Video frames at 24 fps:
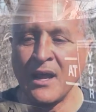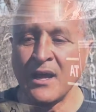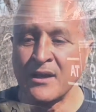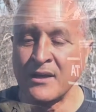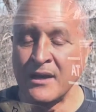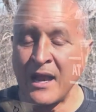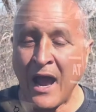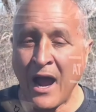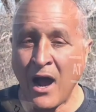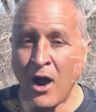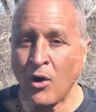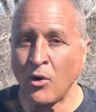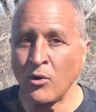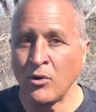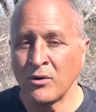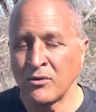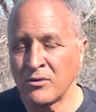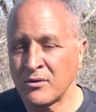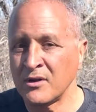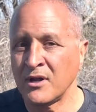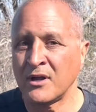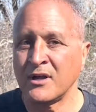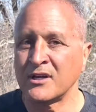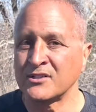Now,
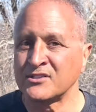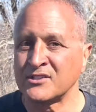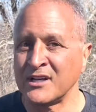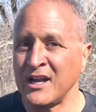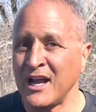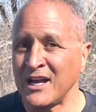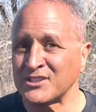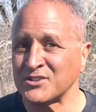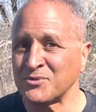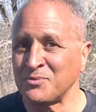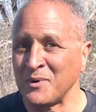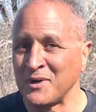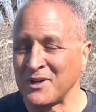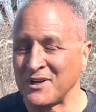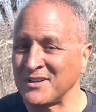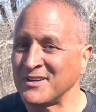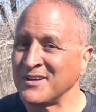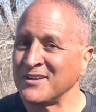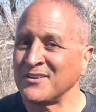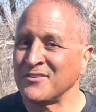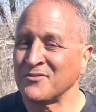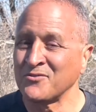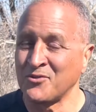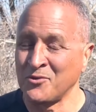it's an estimate
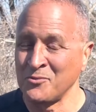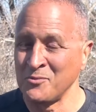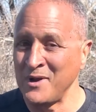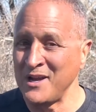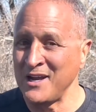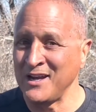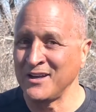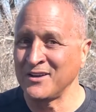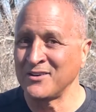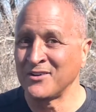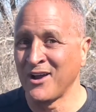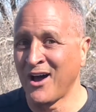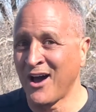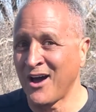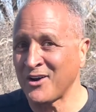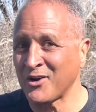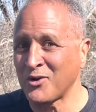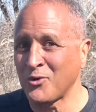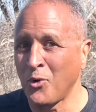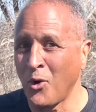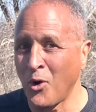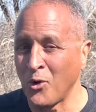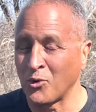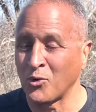for me, not a
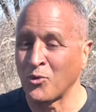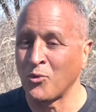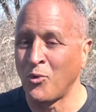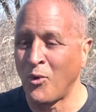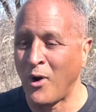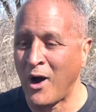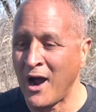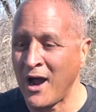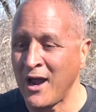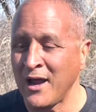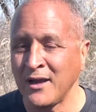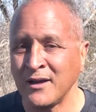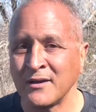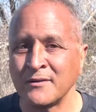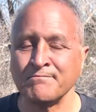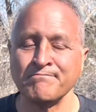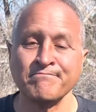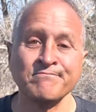quote. Why?